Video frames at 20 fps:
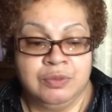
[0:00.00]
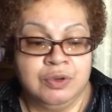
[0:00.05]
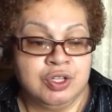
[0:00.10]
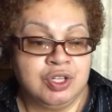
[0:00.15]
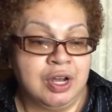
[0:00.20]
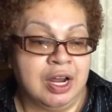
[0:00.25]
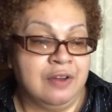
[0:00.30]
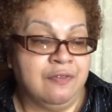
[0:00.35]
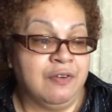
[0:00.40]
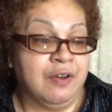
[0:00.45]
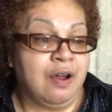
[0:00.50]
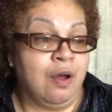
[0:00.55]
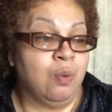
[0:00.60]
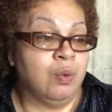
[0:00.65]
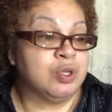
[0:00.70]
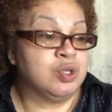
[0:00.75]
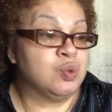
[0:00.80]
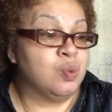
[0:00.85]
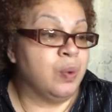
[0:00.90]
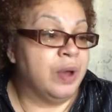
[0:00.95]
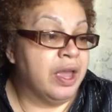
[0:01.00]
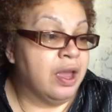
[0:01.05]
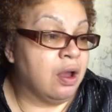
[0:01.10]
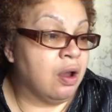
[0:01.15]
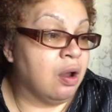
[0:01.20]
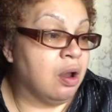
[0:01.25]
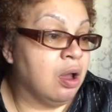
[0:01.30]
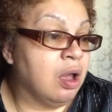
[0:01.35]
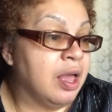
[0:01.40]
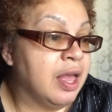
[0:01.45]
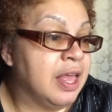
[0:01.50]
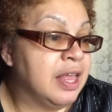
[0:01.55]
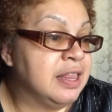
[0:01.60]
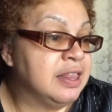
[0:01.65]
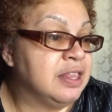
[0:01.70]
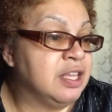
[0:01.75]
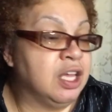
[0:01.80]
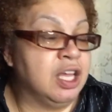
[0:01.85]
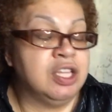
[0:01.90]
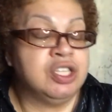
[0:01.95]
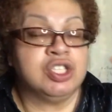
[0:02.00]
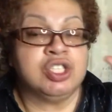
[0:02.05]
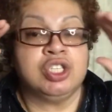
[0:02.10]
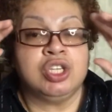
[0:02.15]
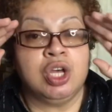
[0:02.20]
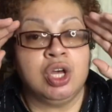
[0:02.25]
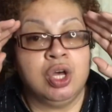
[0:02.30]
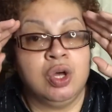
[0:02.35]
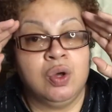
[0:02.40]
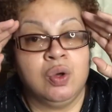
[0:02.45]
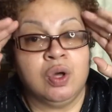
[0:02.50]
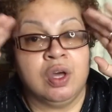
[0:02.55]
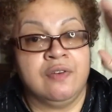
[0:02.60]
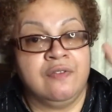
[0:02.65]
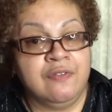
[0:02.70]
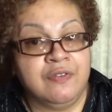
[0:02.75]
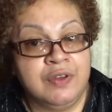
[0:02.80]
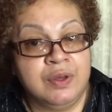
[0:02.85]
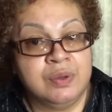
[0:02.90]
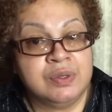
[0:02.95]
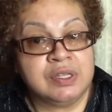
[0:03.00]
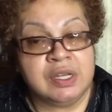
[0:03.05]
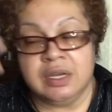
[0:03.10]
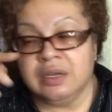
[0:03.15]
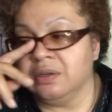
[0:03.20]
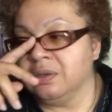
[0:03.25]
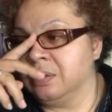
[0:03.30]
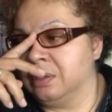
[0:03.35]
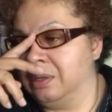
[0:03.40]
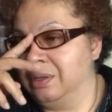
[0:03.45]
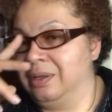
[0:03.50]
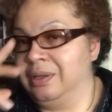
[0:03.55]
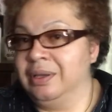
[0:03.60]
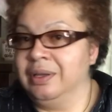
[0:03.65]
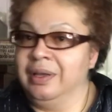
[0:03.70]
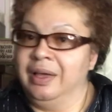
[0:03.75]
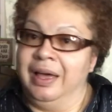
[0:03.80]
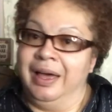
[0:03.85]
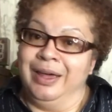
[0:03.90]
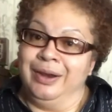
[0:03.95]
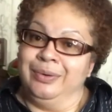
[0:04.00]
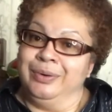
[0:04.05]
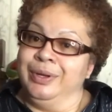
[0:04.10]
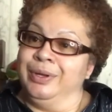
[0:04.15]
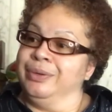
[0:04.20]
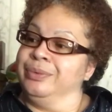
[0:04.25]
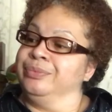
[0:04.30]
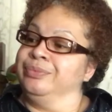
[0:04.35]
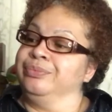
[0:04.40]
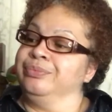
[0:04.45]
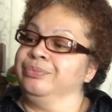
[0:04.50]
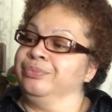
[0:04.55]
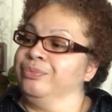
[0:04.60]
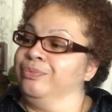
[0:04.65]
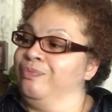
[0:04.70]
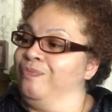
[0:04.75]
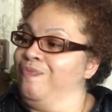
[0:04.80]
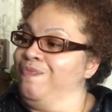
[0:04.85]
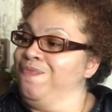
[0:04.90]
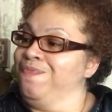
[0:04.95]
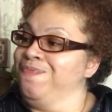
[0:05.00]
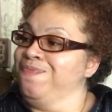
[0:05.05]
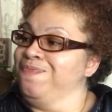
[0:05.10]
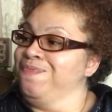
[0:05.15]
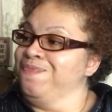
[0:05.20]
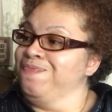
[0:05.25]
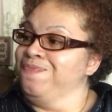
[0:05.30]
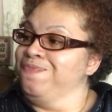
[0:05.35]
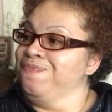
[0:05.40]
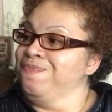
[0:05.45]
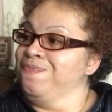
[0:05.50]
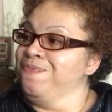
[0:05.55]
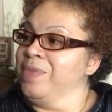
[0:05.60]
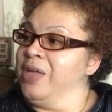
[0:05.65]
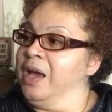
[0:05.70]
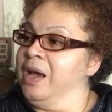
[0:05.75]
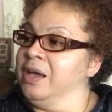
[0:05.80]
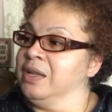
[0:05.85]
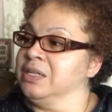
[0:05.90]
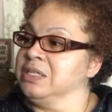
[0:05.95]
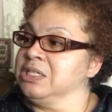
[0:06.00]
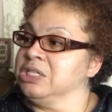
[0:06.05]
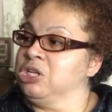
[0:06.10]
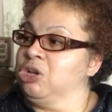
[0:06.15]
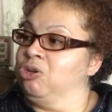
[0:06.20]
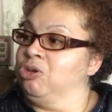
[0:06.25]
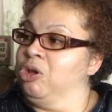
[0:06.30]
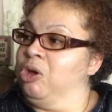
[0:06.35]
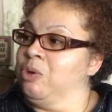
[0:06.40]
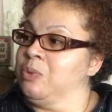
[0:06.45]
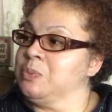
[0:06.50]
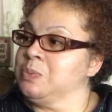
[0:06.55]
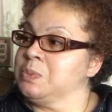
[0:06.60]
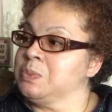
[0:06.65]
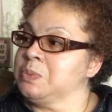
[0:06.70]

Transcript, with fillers: Trying to figure out what to wear. It's so confusing. I don't know. I honestly don't know.